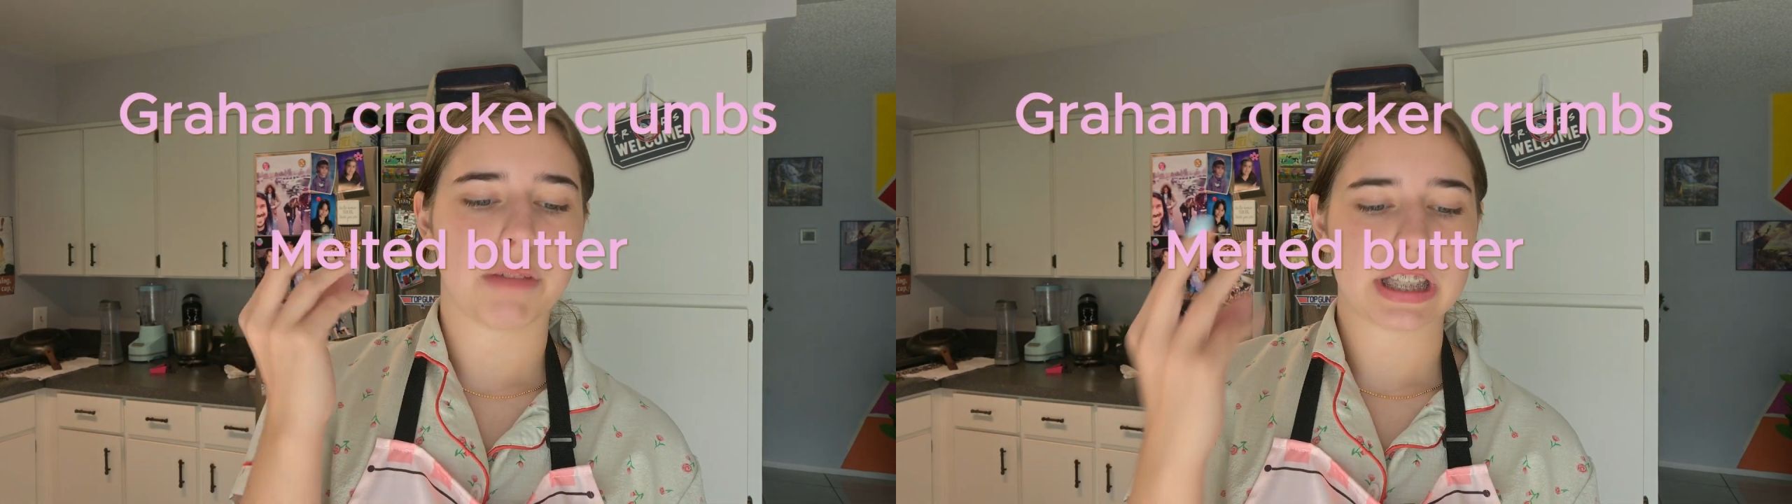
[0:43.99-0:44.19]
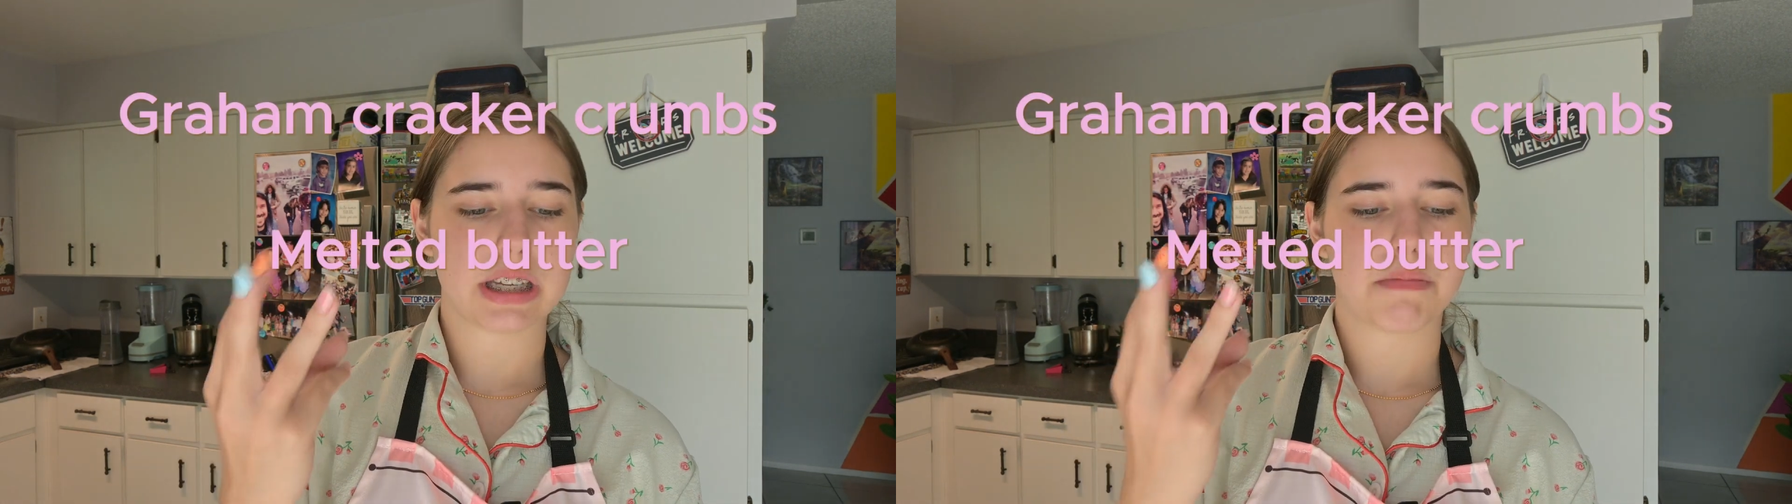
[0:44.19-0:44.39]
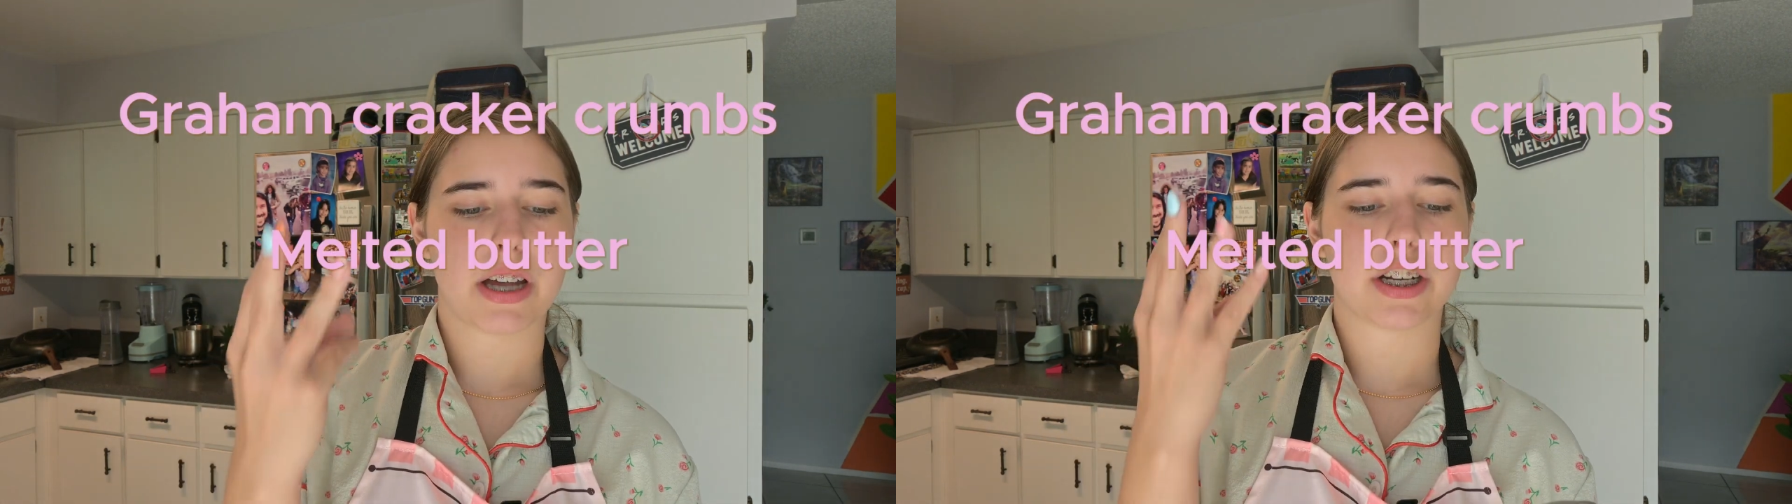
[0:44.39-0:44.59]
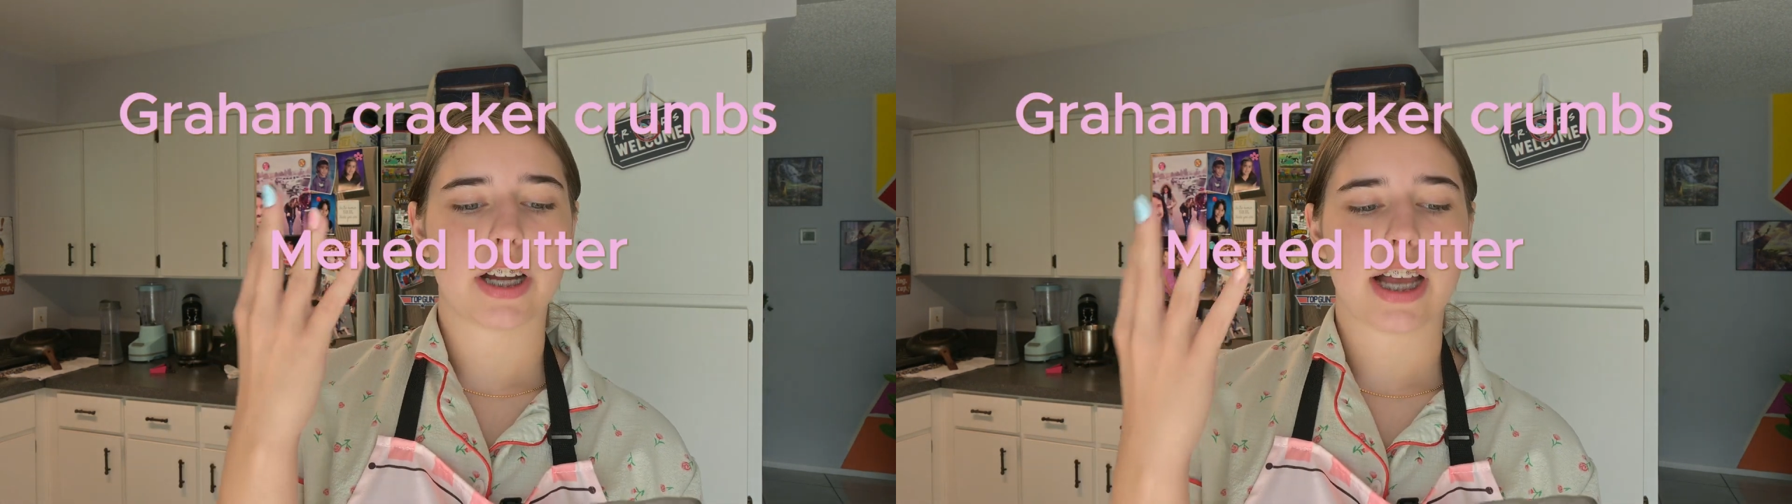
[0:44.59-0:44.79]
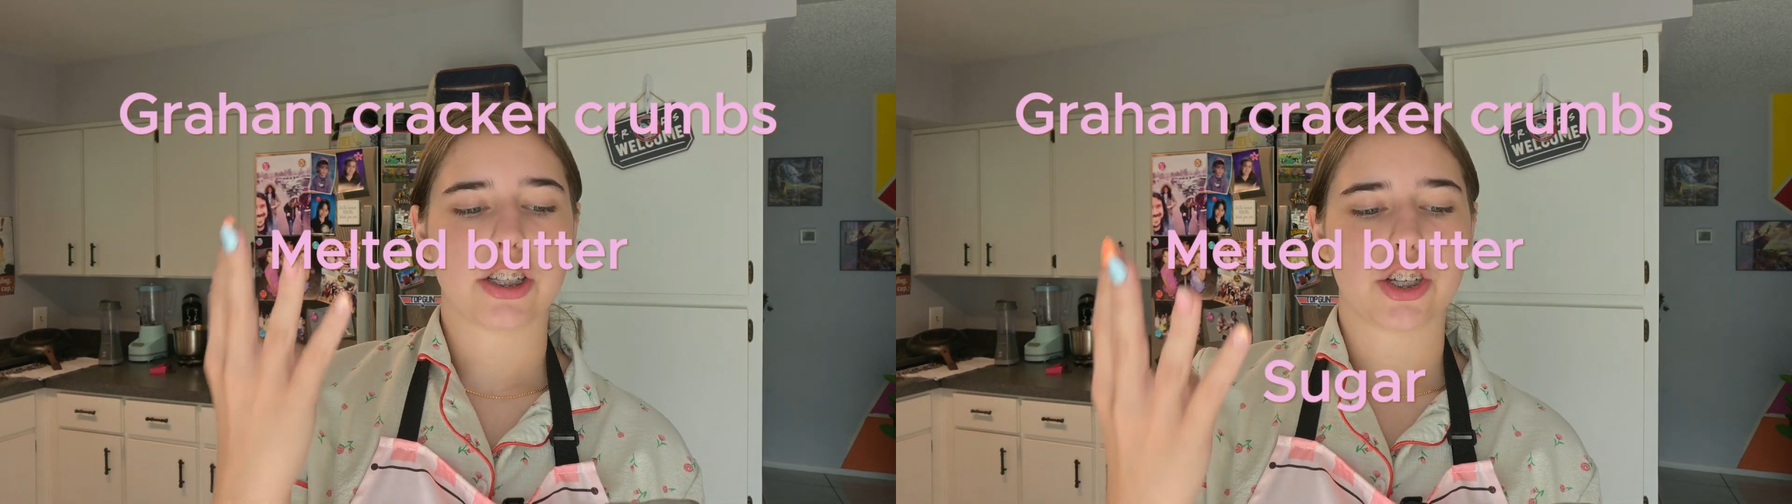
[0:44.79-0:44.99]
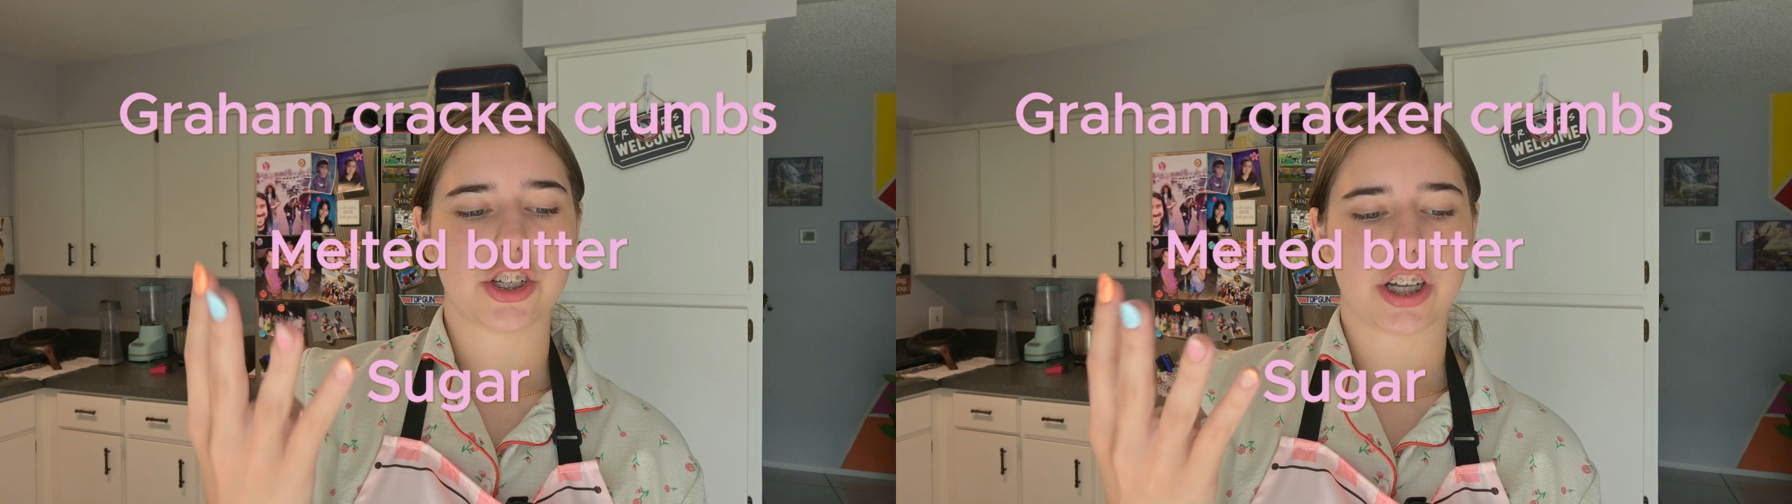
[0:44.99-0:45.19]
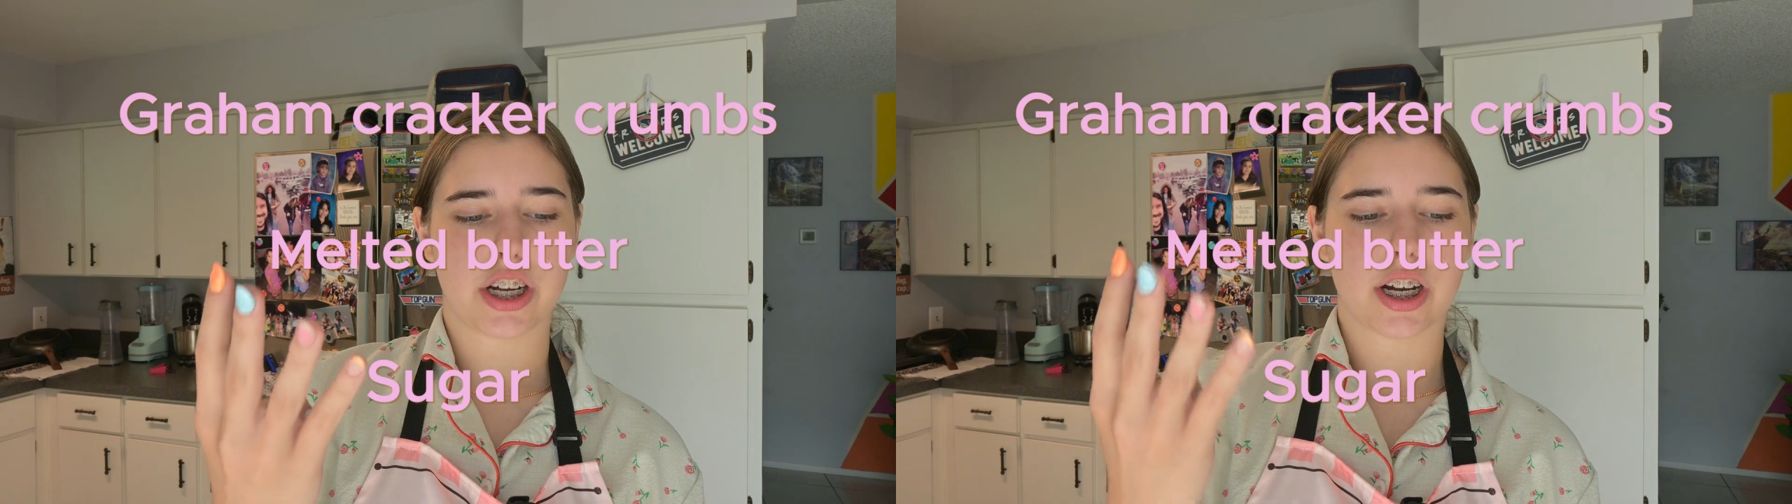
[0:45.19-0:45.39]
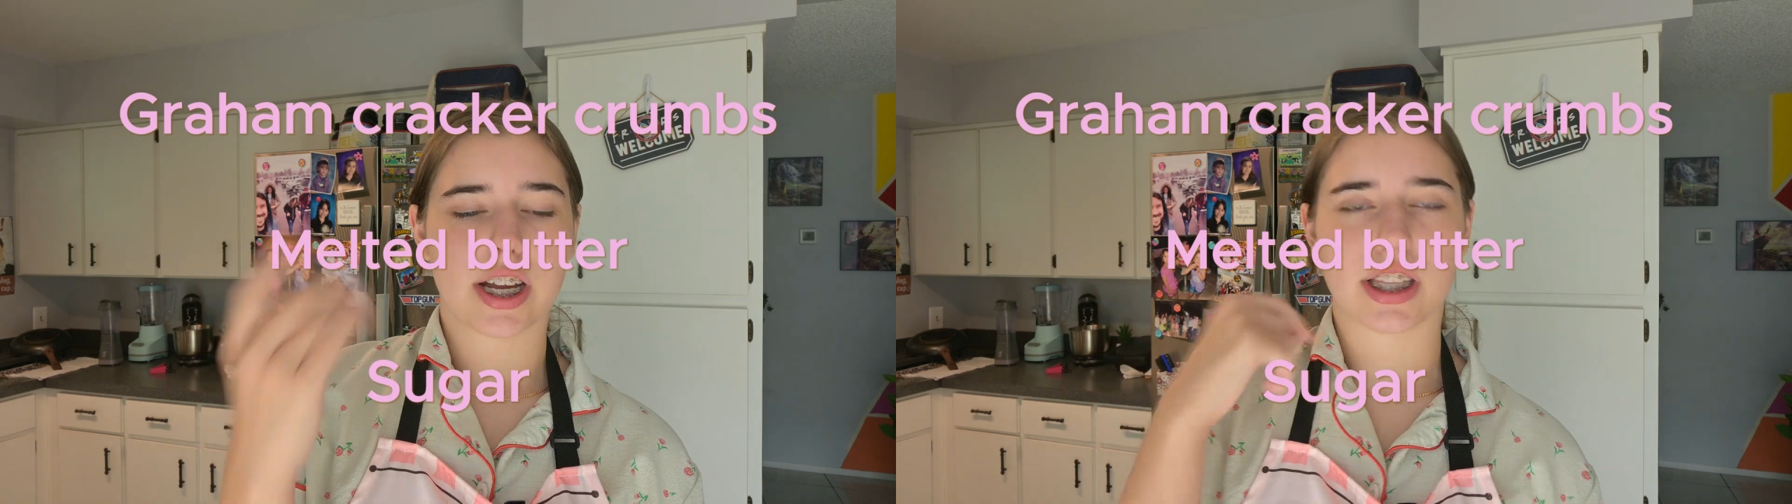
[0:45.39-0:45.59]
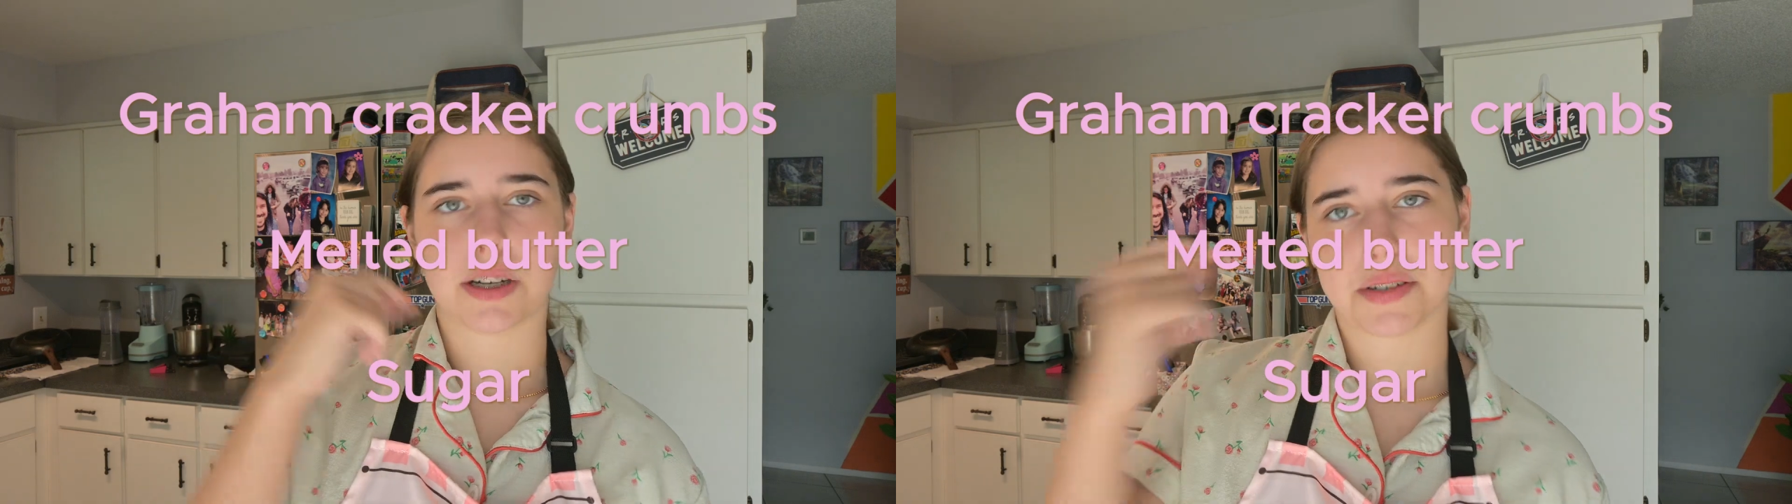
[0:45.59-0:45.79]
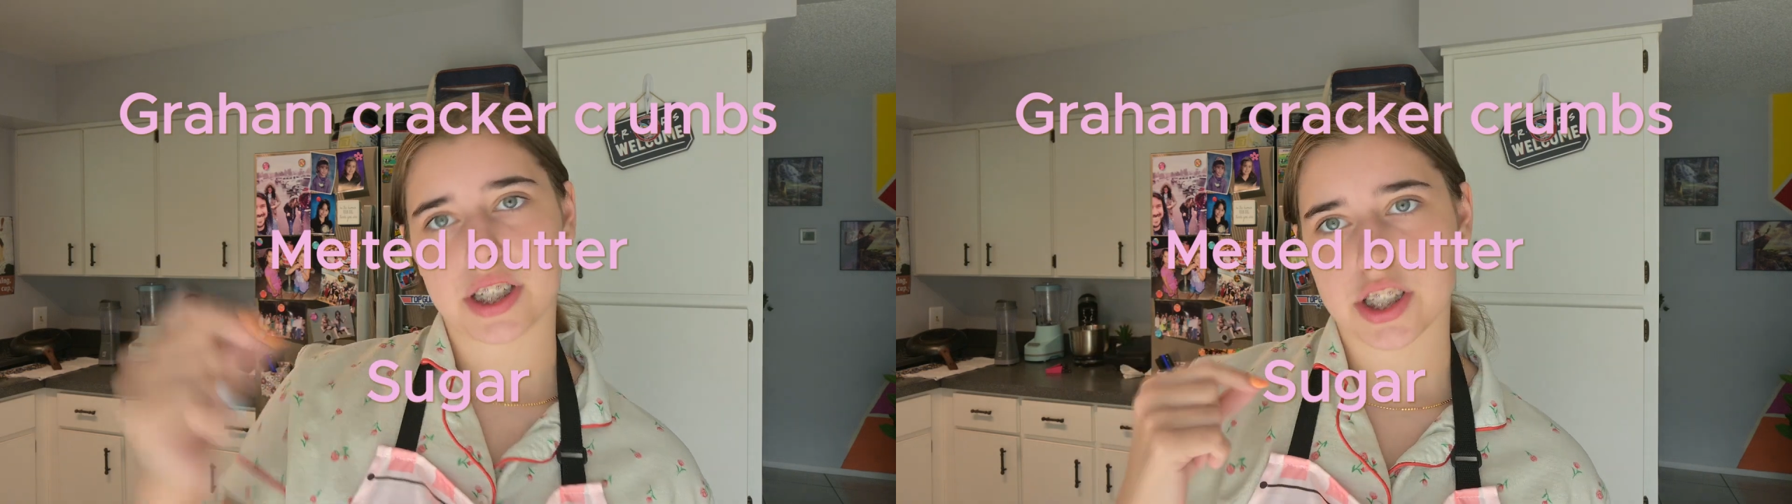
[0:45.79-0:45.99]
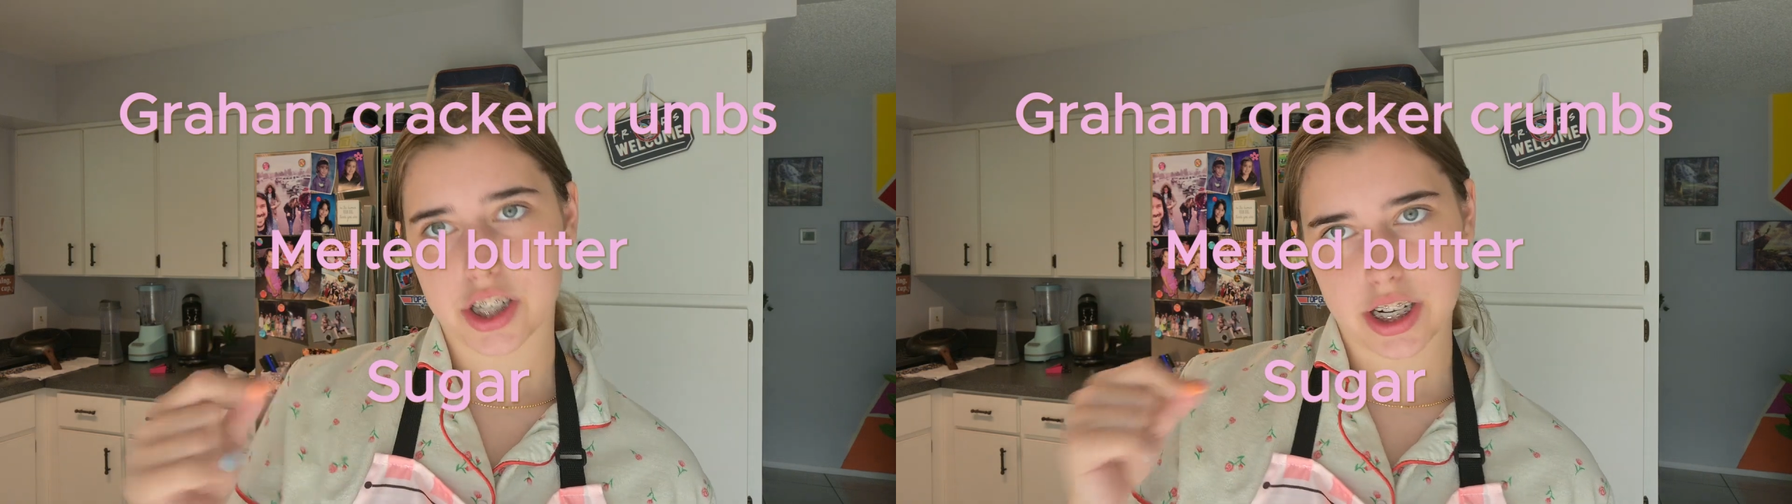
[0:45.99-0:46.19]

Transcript: melted butter and sugar, and then I'm gonna stir